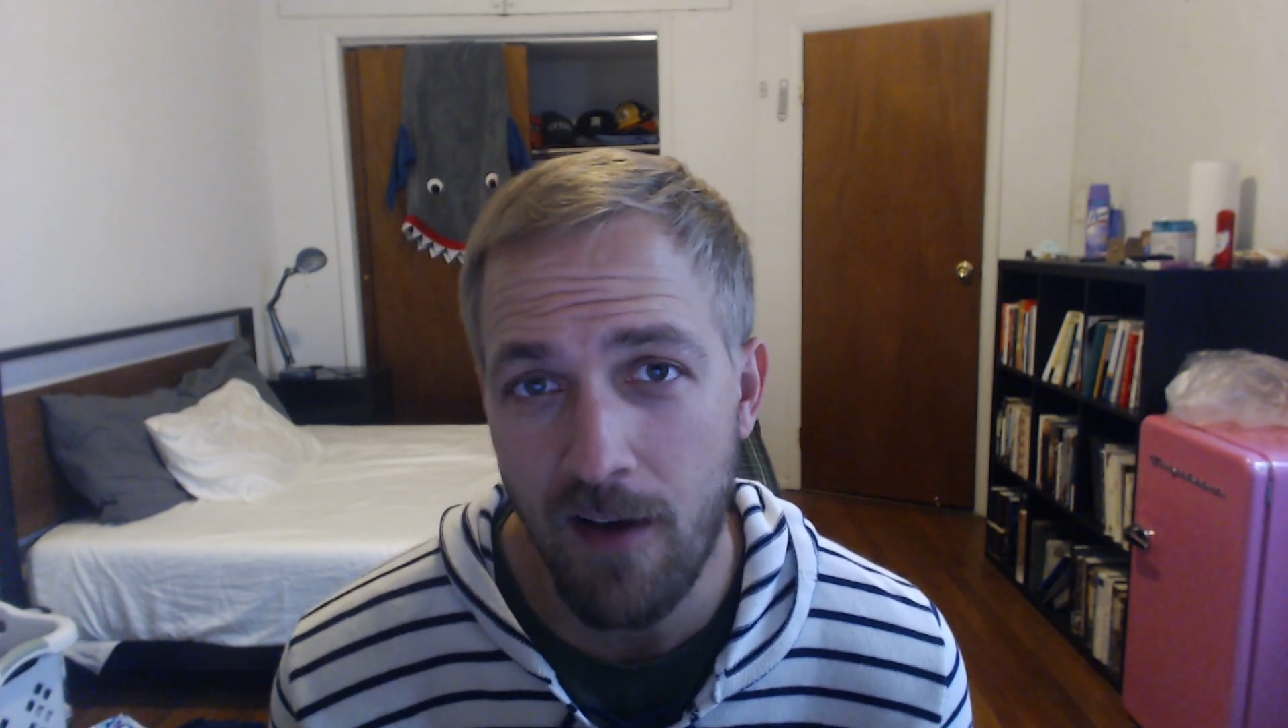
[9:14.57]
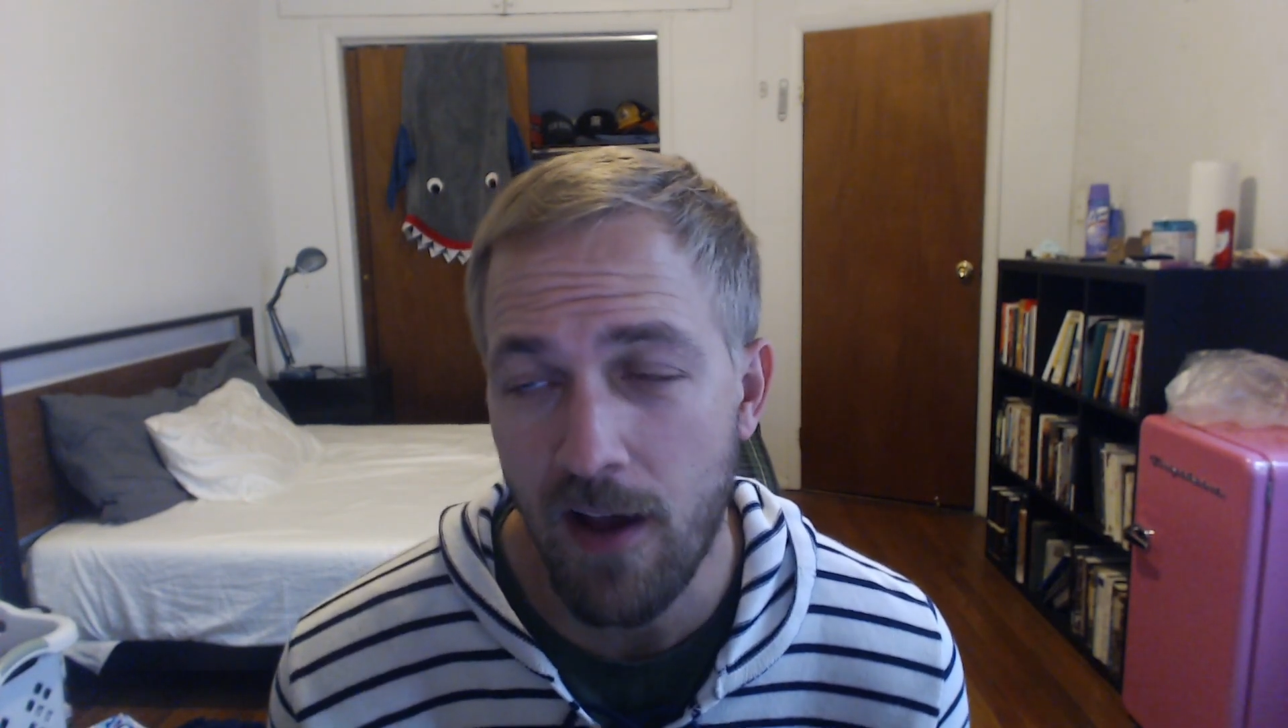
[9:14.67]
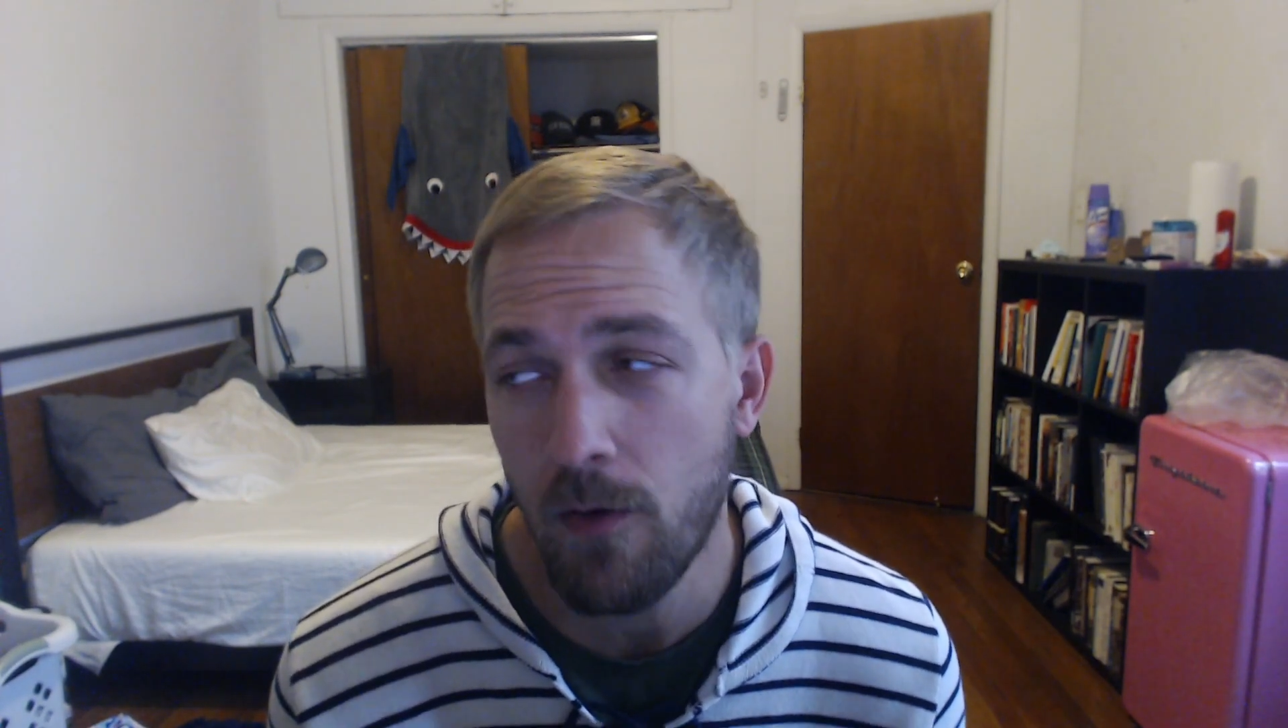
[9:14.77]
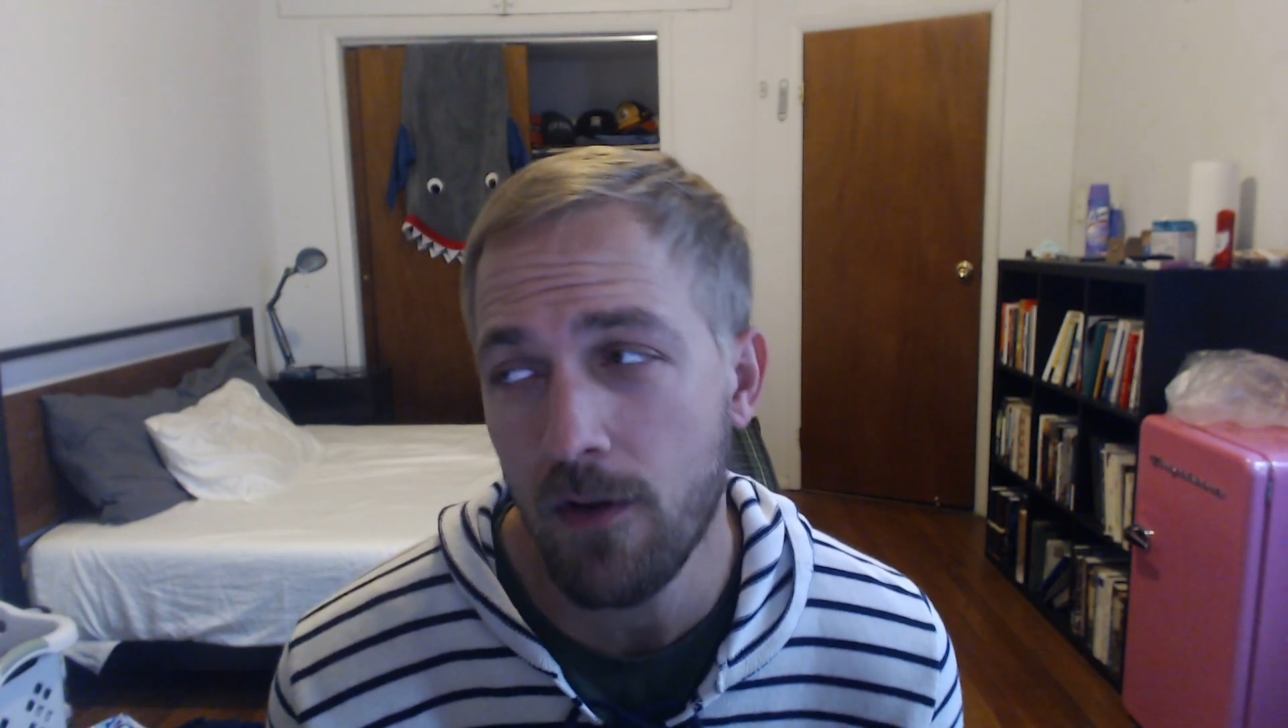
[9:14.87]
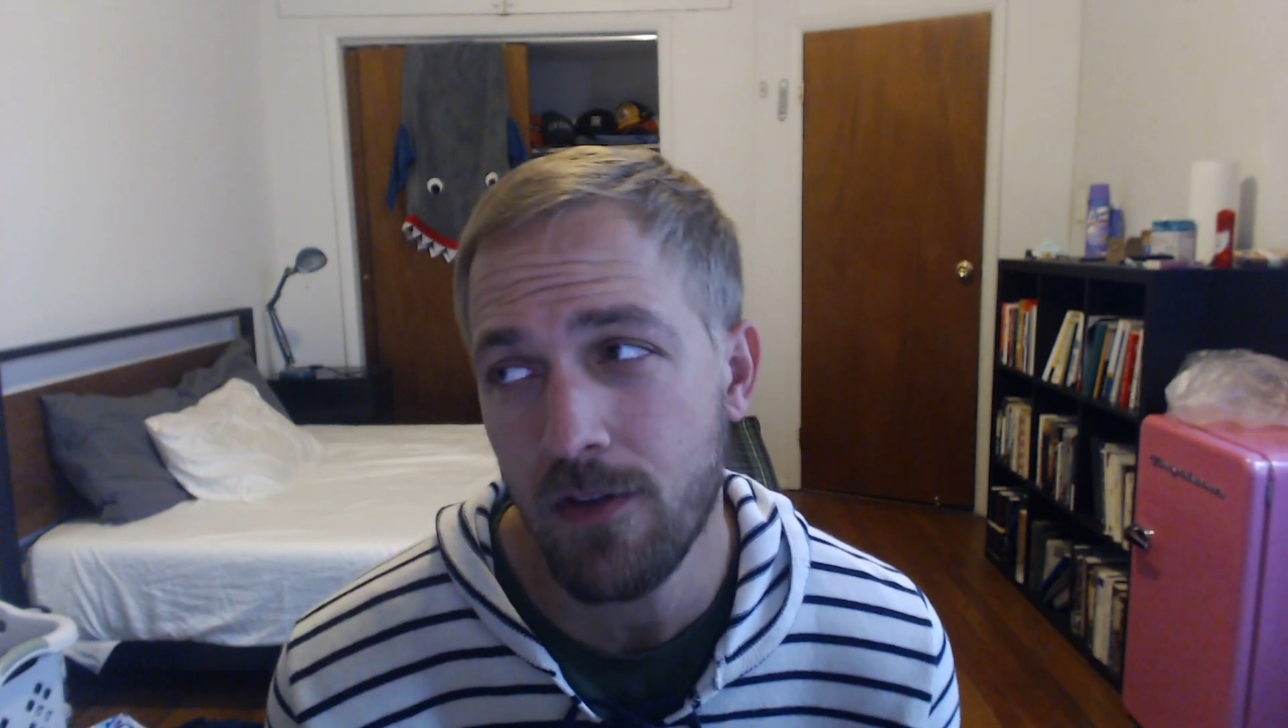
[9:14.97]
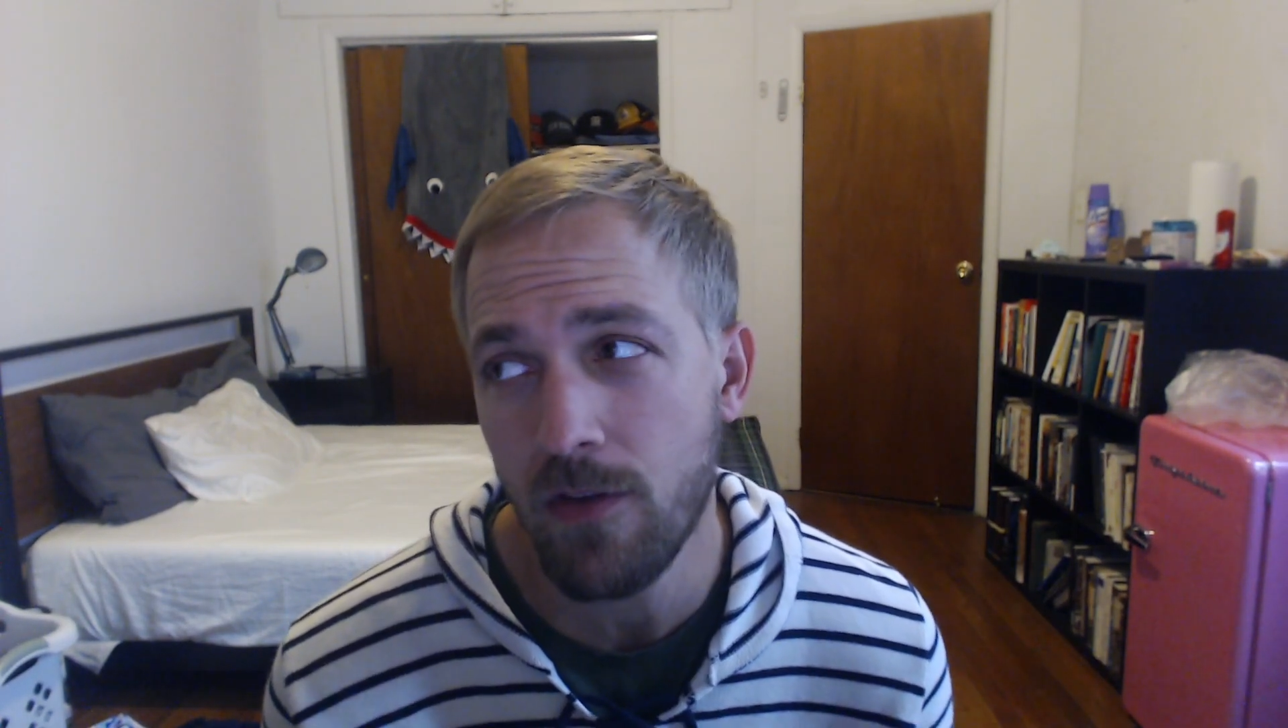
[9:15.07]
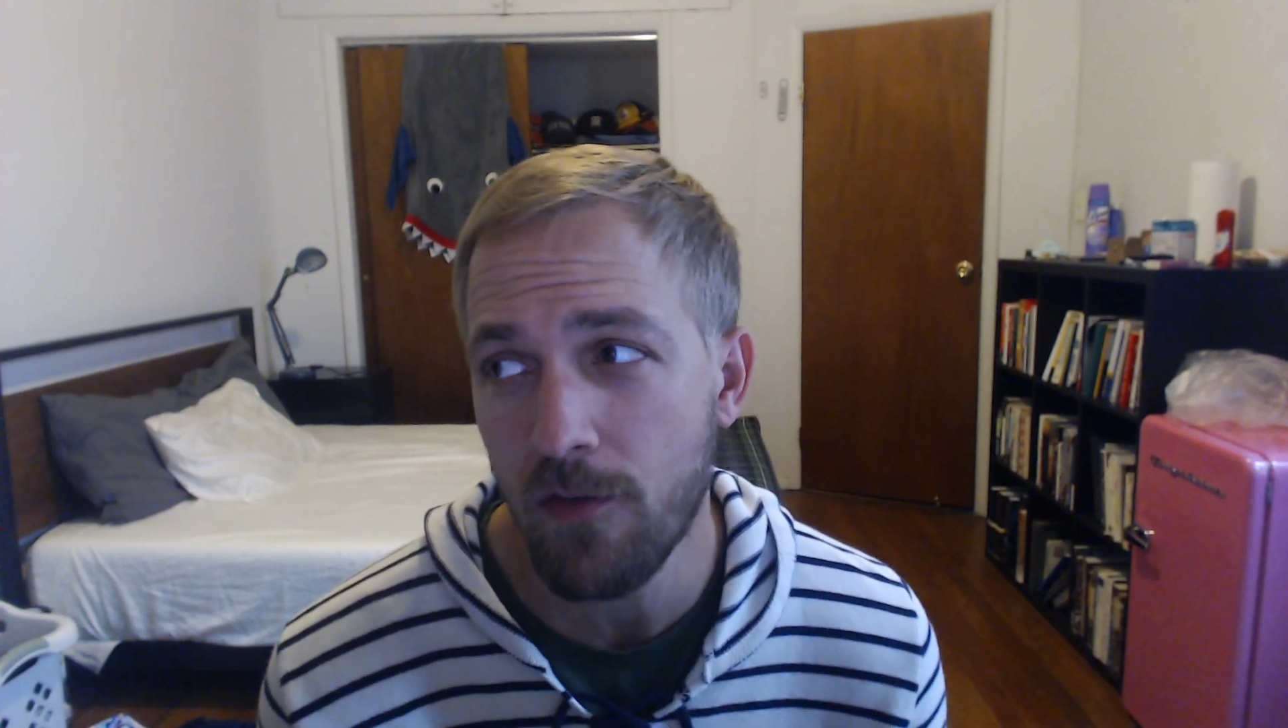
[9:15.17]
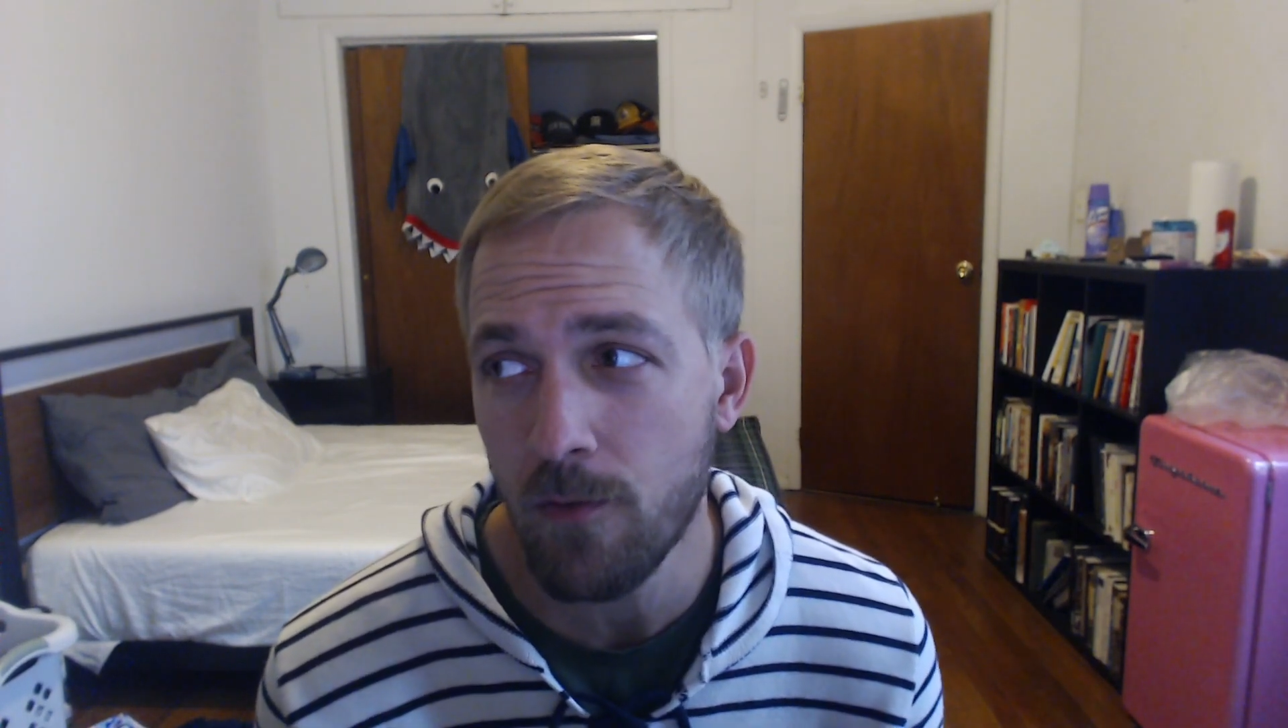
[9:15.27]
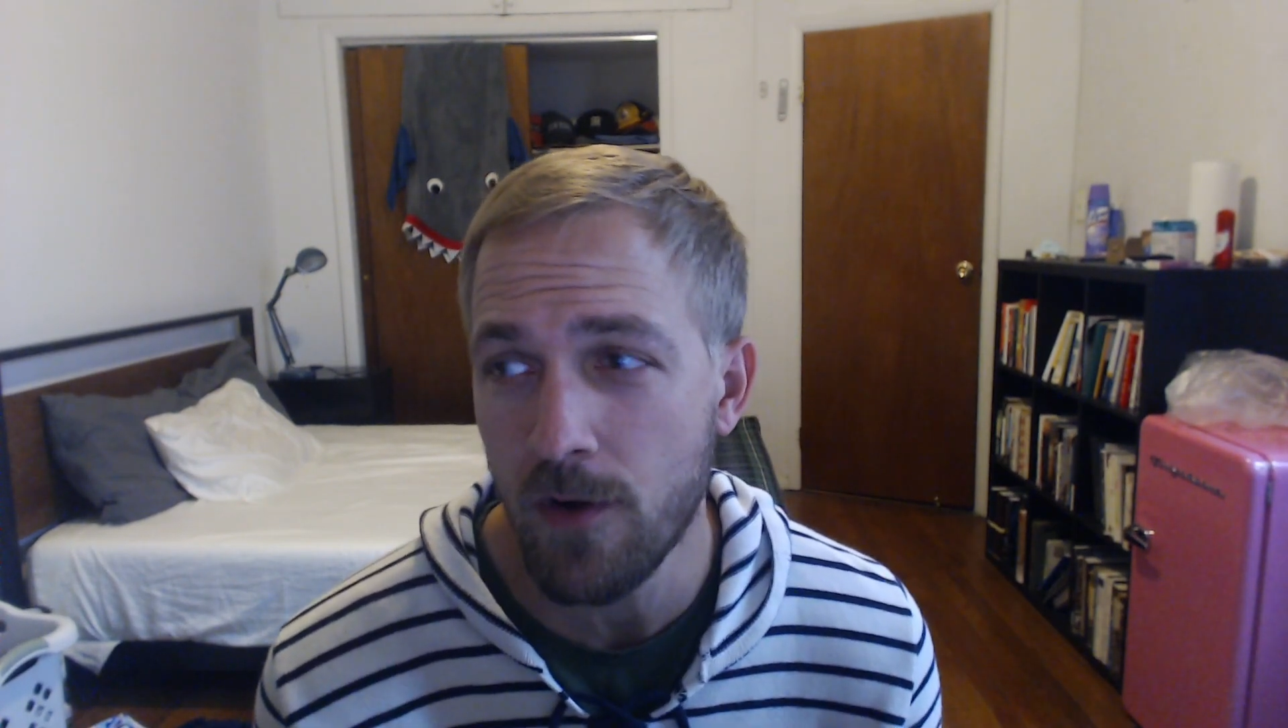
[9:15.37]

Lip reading: I went to this